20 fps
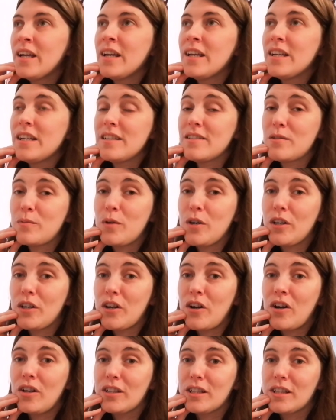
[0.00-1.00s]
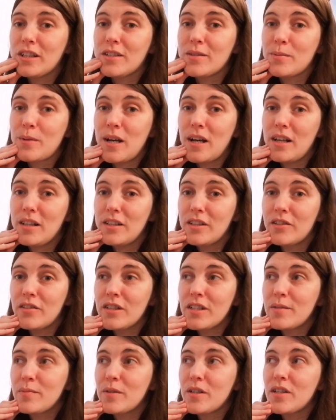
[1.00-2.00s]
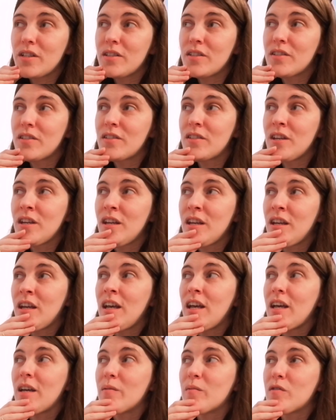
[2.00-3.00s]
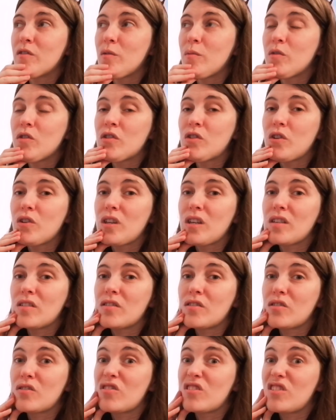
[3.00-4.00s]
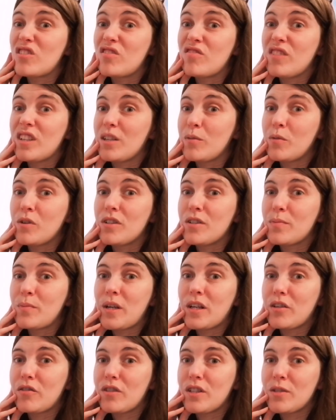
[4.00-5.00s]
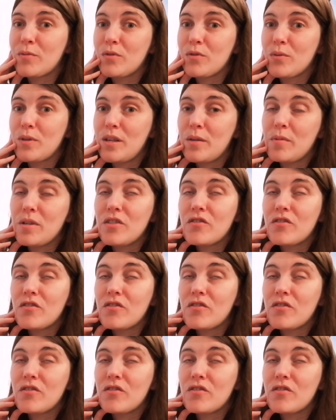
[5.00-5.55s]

He's a workaholic as well at Christmas, so much so that his son doesn't really want to spend Christmas with him.